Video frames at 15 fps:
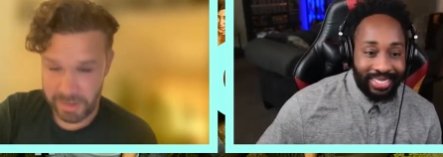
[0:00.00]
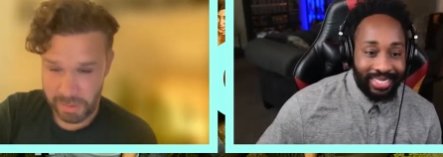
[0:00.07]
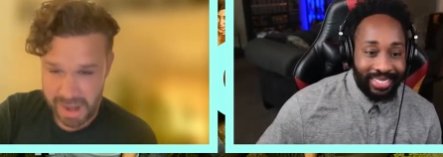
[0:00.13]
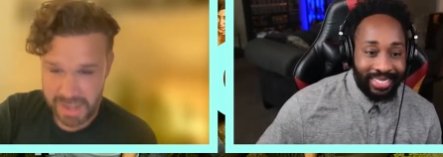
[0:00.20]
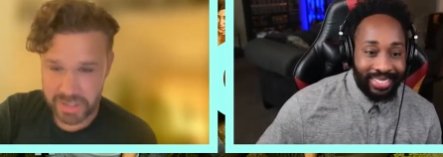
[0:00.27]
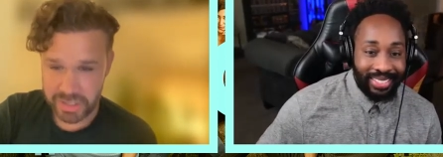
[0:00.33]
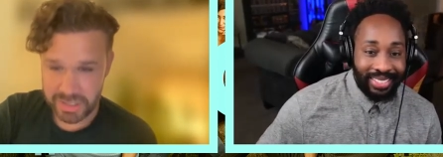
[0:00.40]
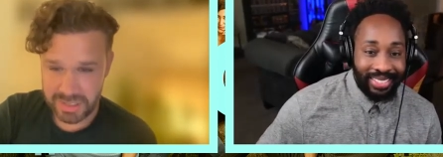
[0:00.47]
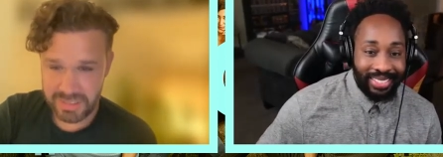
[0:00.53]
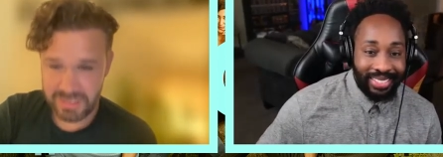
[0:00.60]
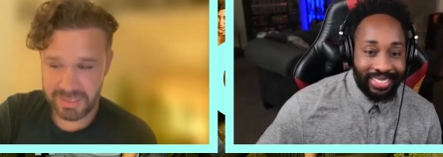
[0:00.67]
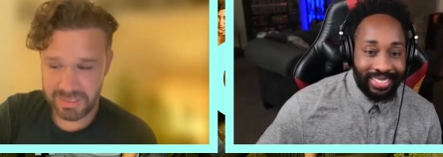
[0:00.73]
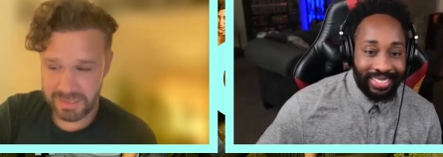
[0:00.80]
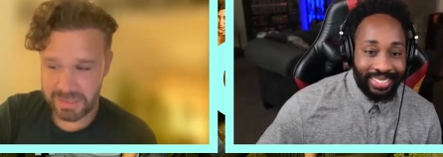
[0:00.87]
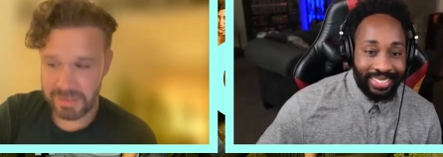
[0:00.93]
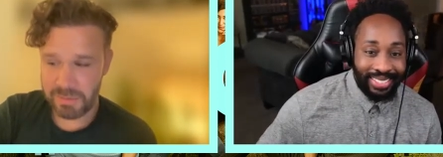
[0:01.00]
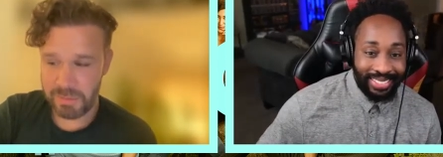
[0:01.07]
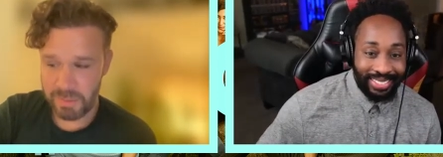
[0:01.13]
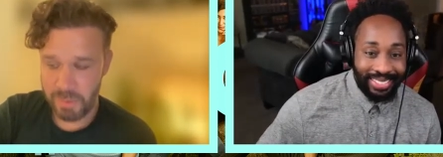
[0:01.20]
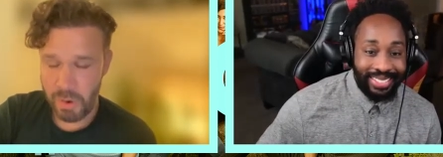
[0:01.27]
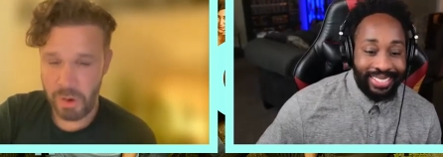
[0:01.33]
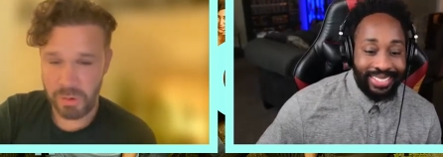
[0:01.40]
Speaker 1: direction
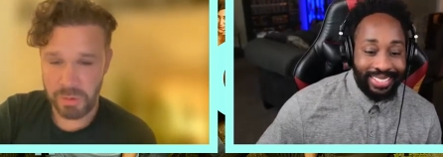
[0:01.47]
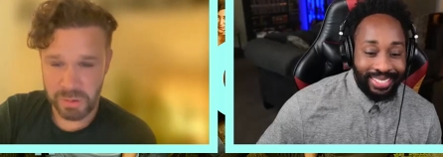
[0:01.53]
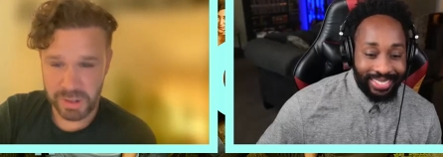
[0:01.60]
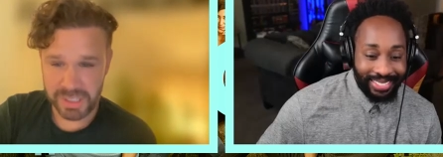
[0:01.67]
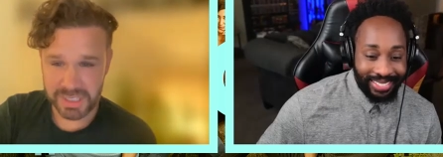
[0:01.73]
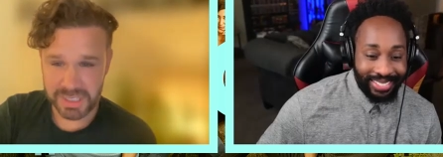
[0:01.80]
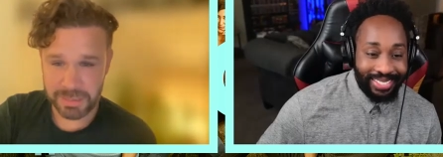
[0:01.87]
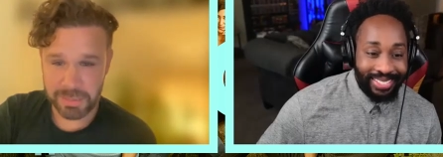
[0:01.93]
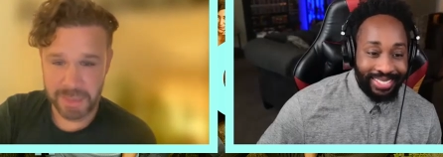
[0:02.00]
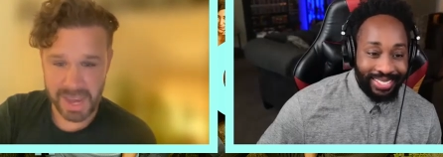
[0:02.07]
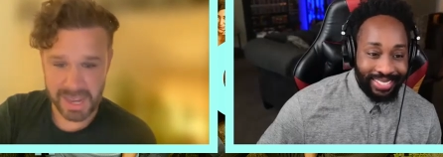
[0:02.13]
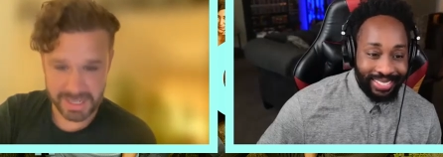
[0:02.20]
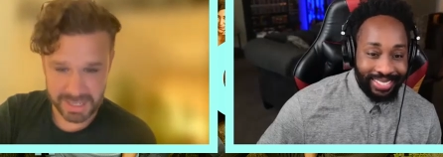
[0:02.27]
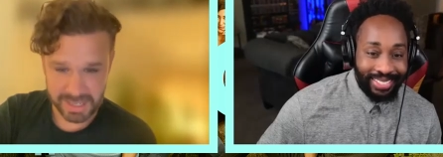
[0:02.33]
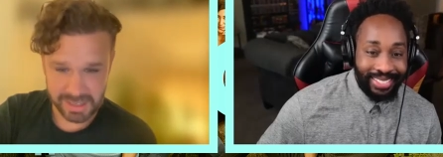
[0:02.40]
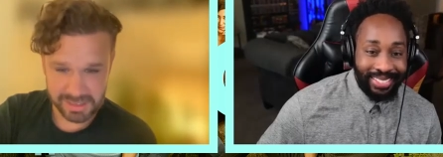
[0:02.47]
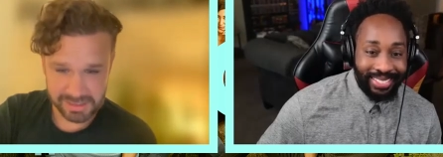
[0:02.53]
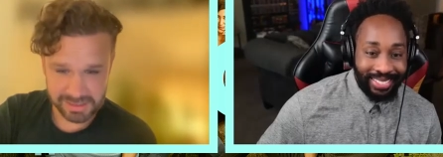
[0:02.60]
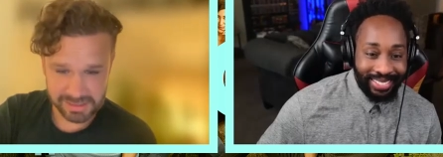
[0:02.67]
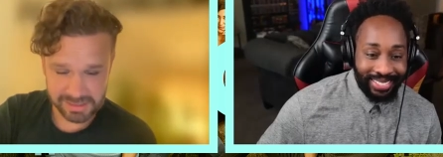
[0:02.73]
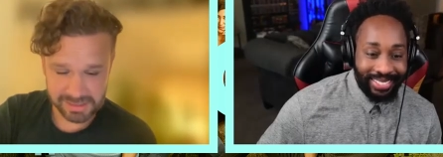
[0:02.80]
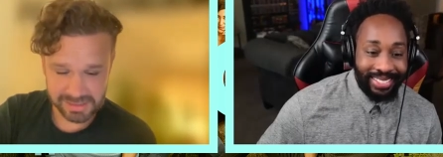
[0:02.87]
than what we're expecting.
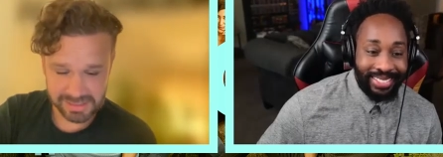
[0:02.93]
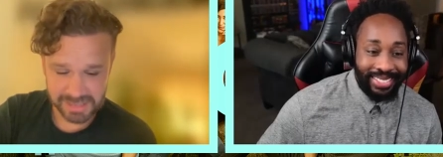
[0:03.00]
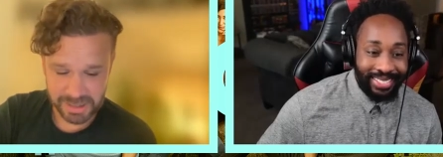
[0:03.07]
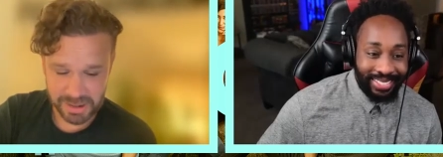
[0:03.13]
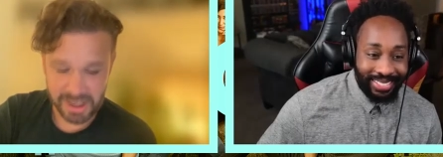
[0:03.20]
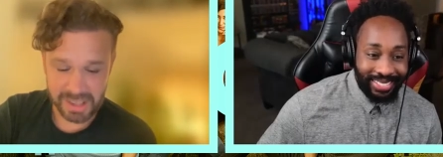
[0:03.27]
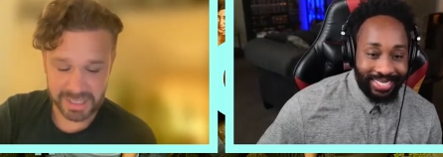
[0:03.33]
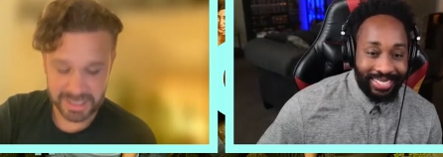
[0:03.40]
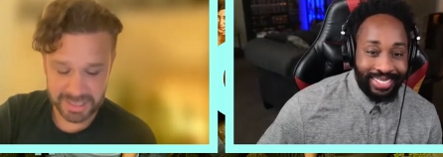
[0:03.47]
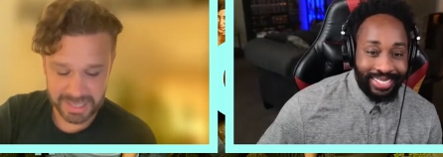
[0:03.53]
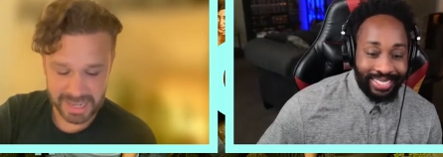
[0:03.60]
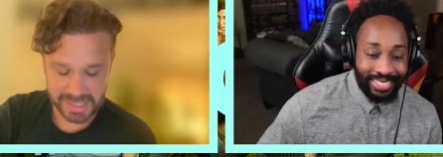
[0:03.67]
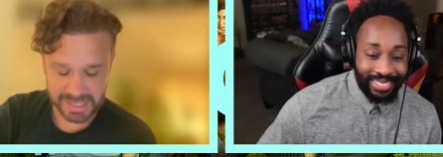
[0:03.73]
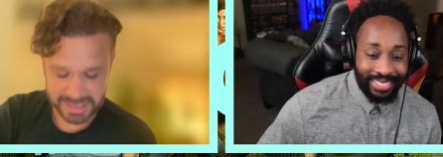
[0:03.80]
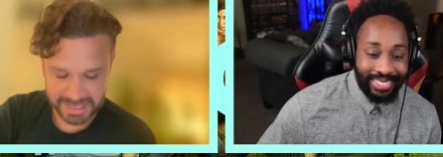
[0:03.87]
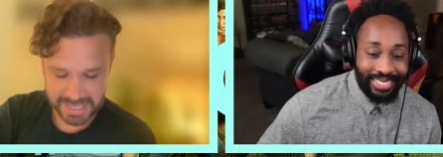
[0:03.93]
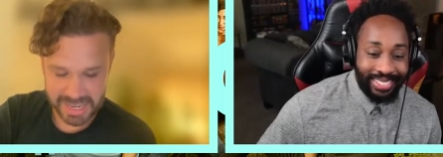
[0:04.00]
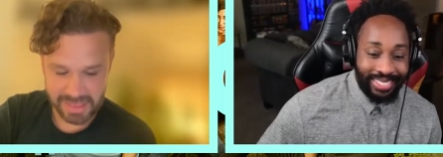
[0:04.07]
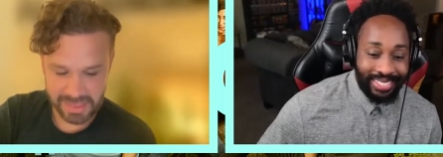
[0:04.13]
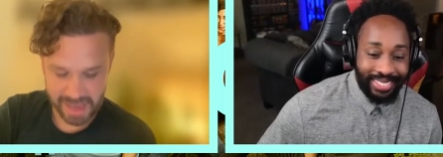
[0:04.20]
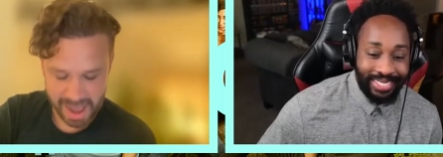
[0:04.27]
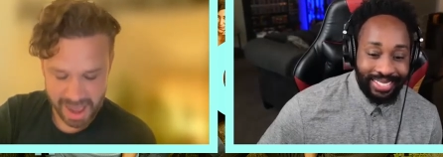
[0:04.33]
You know, I can I can
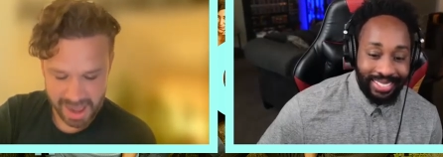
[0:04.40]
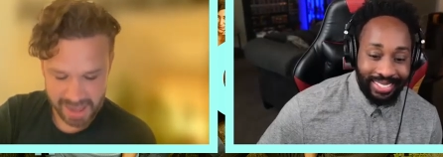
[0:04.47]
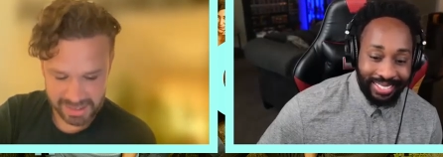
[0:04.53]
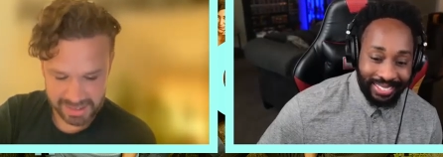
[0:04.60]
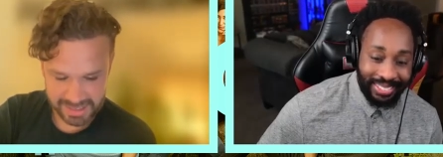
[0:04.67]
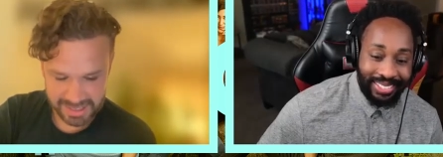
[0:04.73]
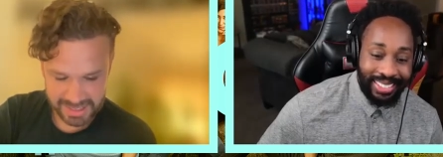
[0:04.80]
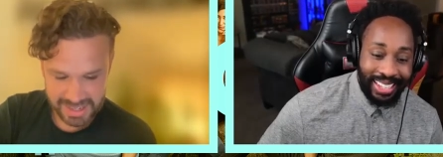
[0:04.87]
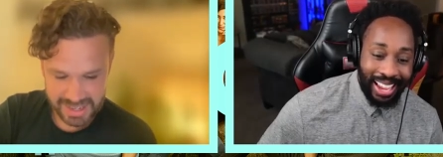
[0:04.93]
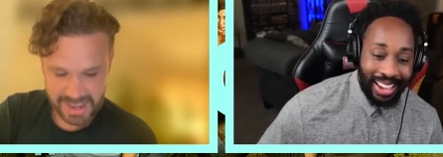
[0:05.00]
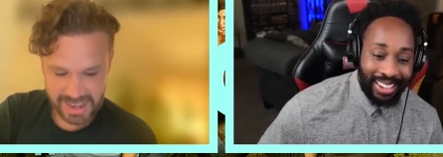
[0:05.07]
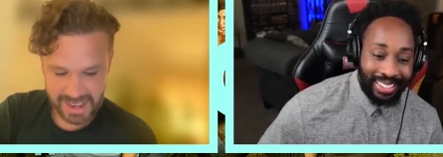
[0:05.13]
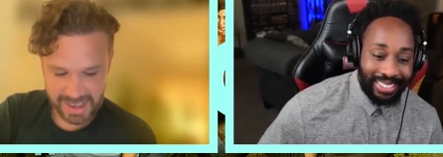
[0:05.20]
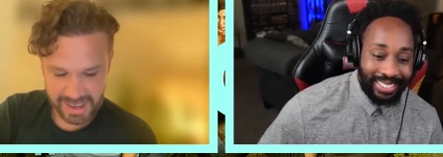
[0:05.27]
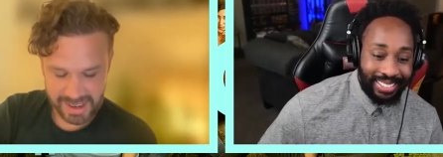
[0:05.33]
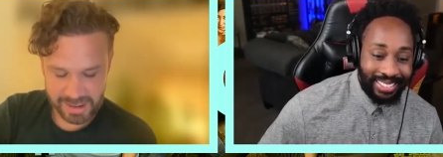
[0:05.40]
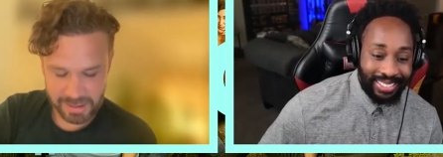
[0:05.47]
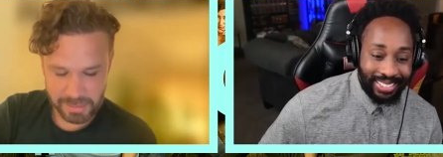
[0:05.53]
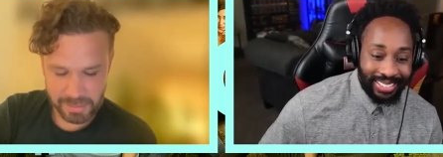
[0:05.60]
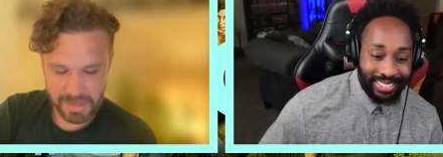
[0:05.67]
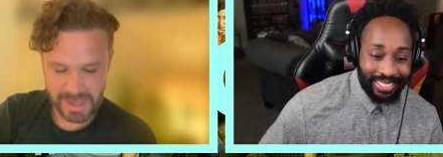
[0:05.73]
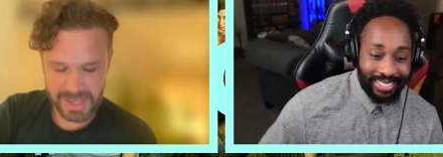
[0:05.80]
say that. Yeah.
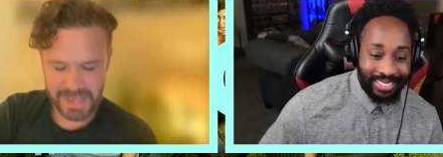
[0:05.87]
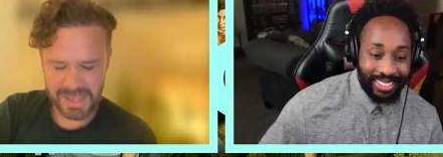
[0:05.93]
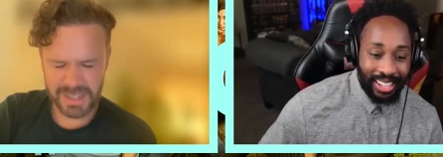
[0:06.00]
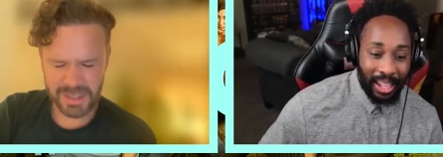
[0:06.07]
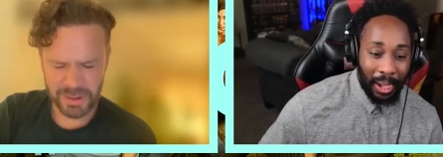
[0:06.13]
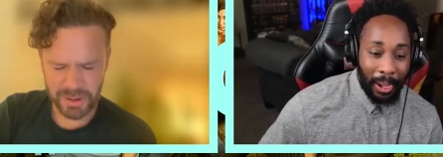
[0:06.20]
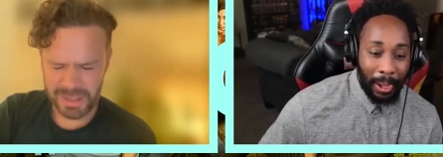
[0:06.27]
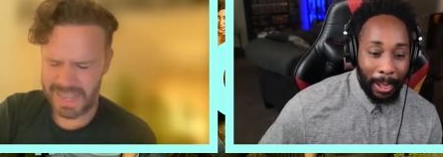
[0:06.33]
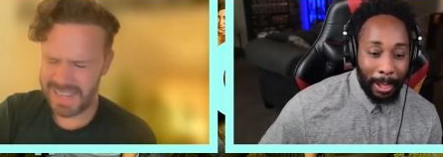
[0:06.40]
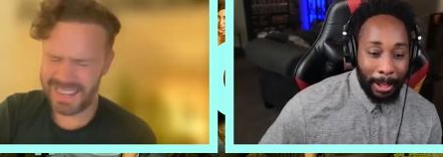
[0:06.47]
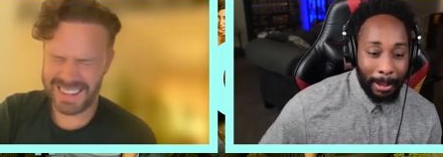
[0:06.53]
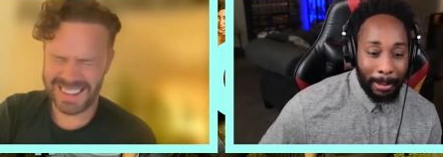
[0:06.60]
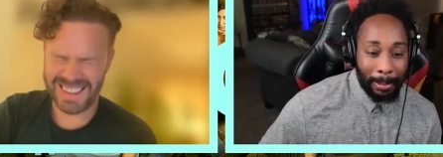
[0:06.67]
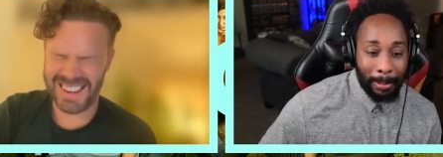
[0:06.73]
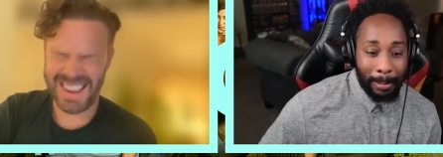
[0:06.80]
Um, you know, like